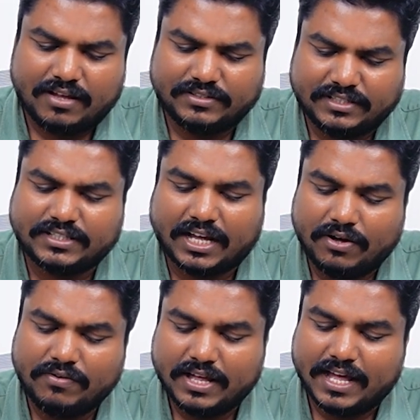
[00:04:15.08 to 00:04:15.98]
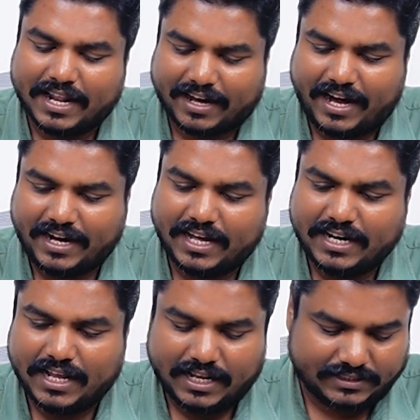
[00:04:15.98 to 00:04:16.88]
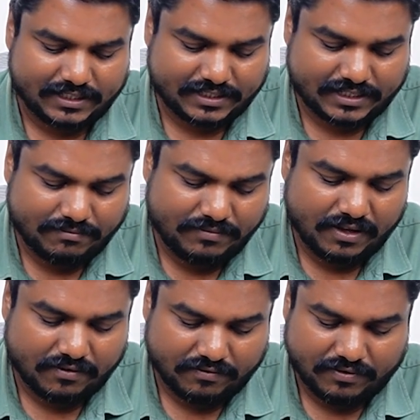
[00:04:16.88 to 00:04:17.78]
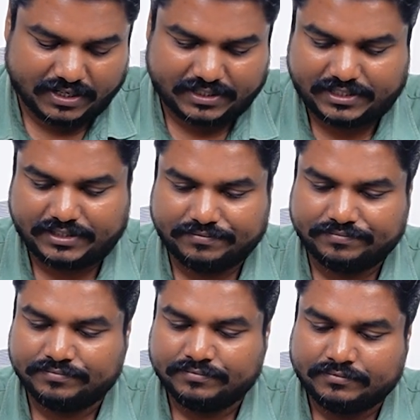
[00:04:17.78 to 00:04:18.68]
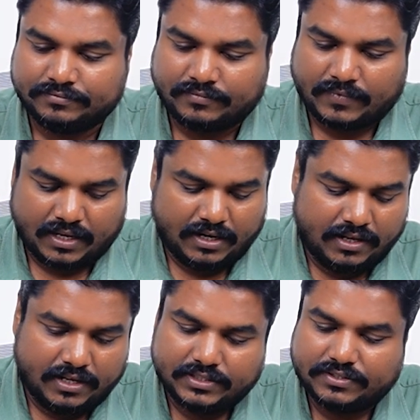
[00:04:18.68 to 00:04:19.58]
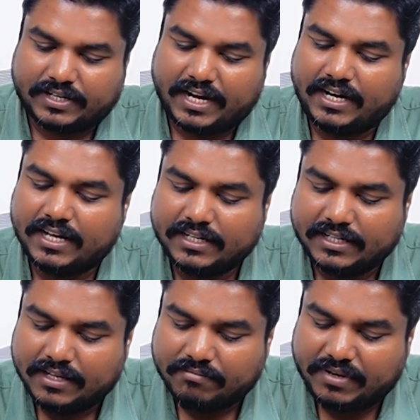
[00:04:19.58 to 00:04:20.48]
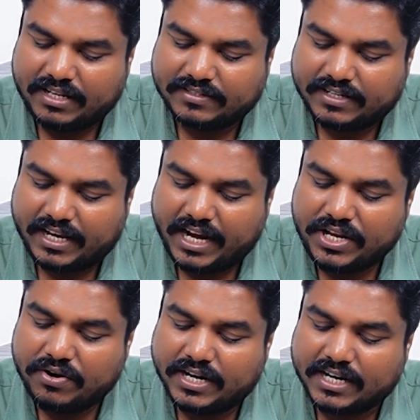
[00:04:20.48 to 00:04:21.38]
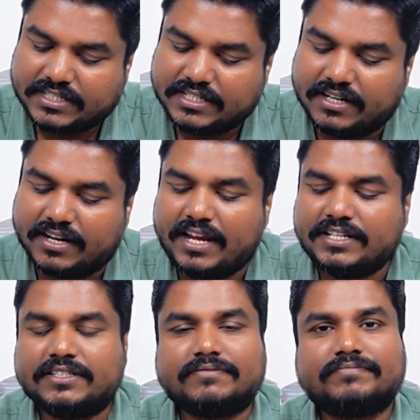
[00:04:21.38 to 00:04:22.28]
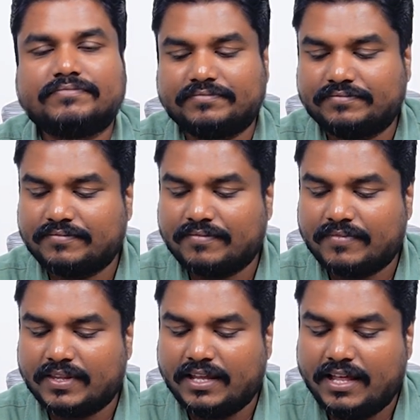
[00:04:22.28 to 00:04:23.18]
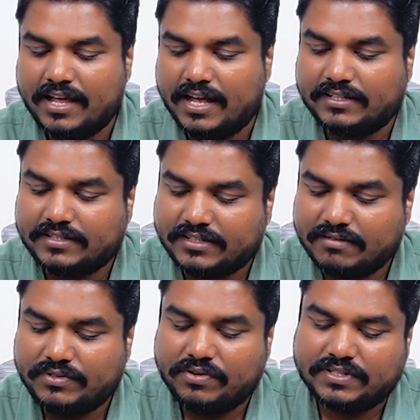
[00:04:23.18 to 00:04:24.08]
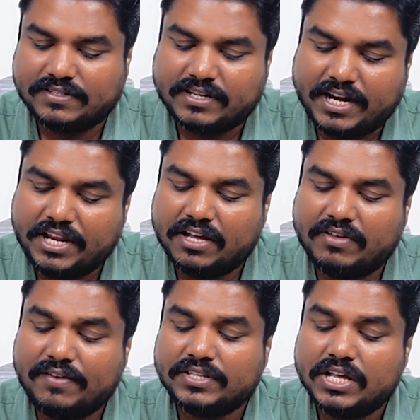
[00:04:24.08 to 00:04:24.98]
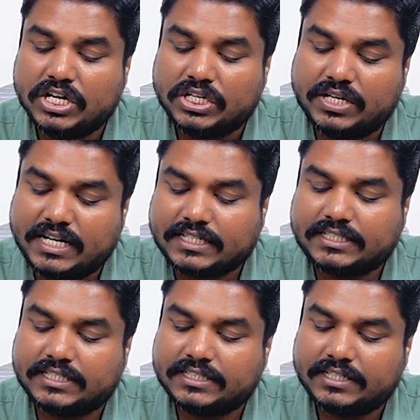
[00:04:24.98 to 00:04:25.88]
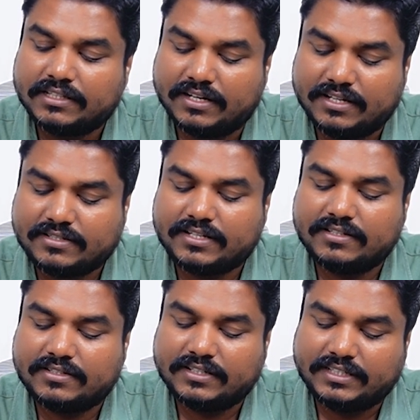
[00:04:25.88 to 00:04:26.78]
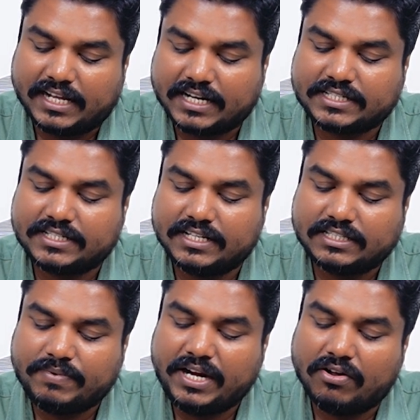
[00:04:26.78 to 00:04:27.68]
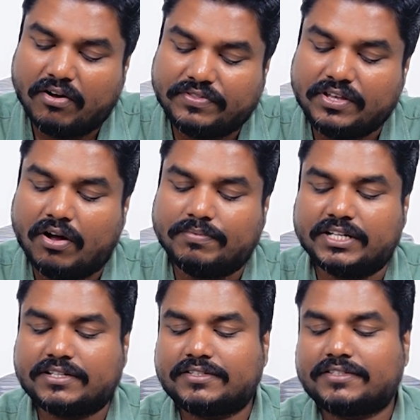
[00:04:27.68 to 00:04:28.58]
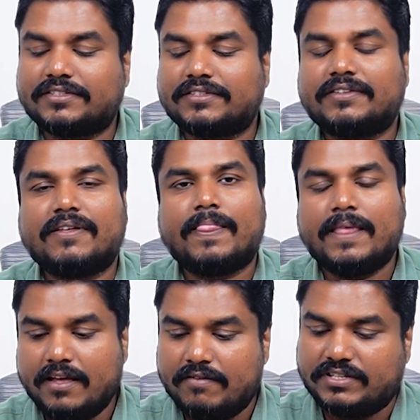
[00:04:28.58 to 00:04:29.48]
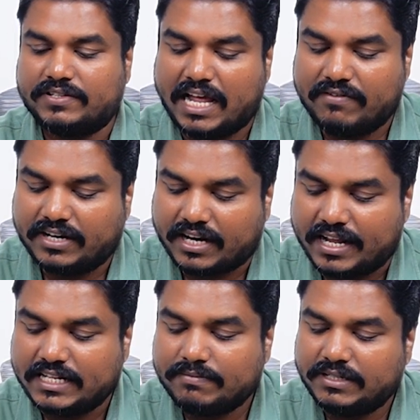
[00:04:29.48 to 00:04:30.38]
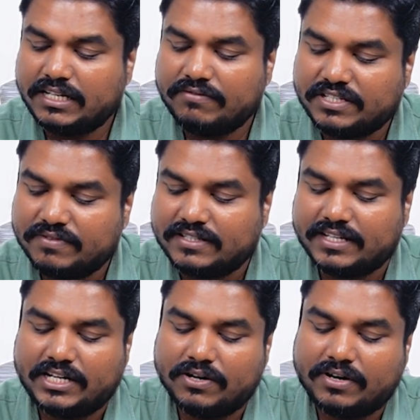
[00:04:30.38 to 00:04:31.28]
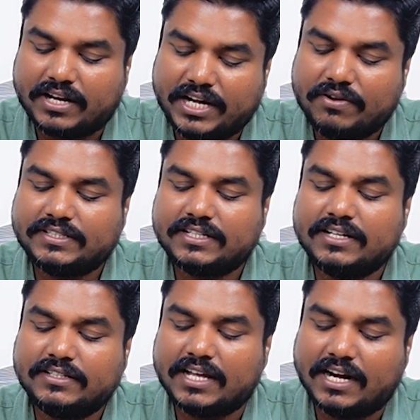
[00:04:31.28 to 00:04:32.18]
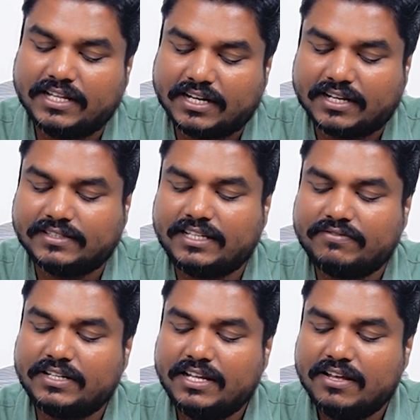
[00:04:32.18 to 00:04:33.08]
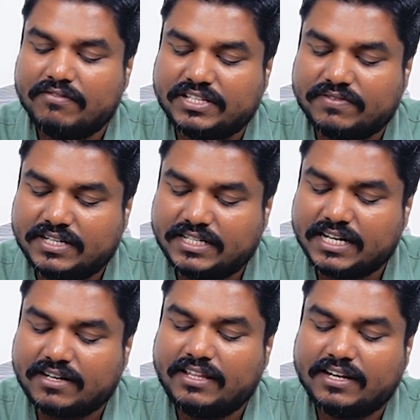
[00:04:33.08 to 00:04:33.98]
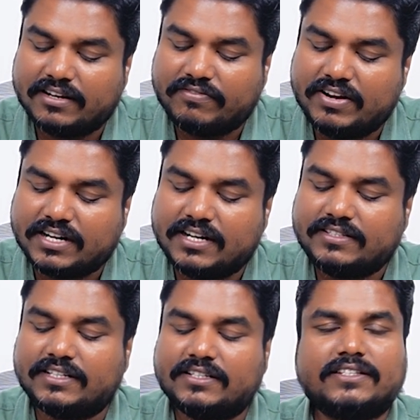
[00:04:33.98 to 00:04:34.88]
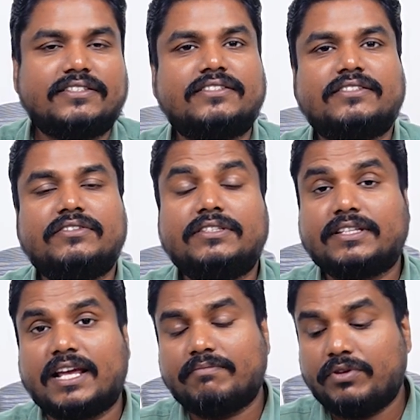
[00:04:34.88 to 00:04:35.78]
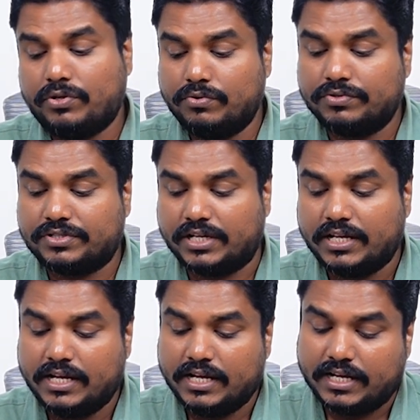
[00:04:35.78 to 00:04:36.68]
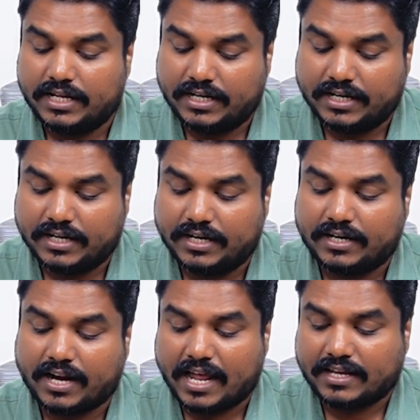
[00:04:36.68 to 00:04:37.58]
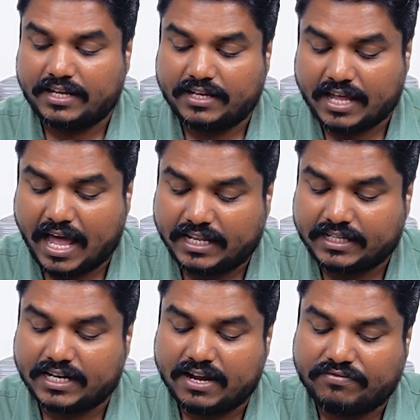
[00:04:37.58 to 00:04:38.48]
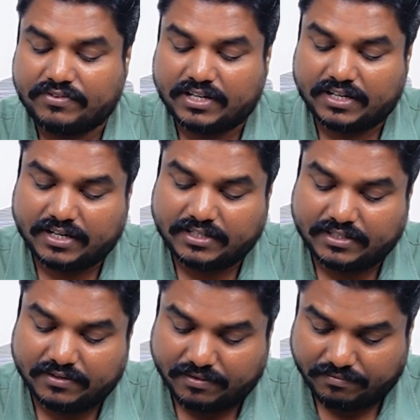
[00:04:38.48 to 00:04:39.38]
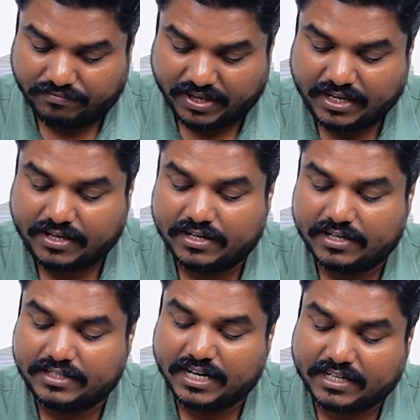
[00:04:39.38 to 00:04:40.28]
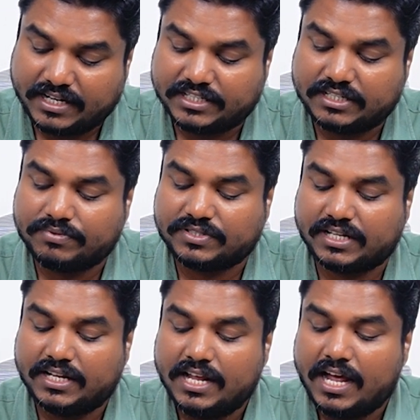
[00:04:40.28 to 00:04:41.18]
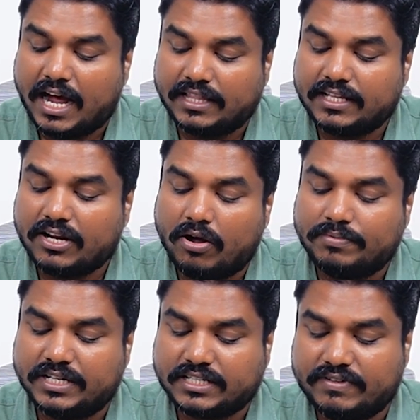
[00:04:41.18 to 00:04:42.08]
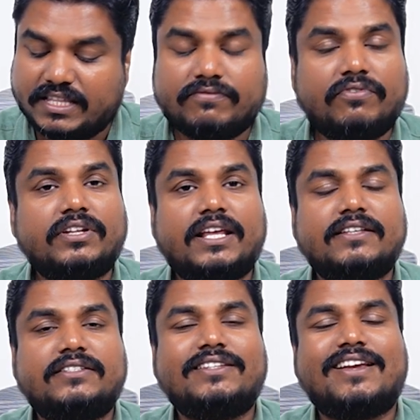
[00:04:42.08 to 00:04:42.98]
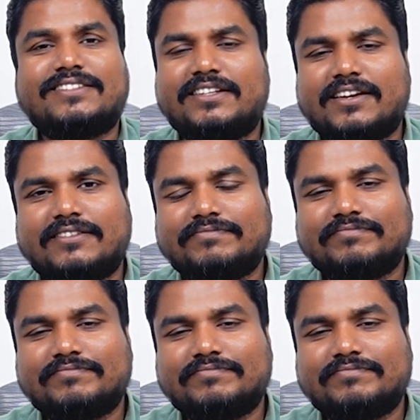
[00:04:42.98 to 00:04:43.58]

So this is how radar system works. So radar means radio detection and ranging. A system uses radio waves to detect the distance, direction and speed of the objects, which will have a transmitter which will send out radio signals and a receiver which will detect the reflected signals. This can be used in tracking aircraft, vehicle, detecting ships, other objects, weather forecasting, etc.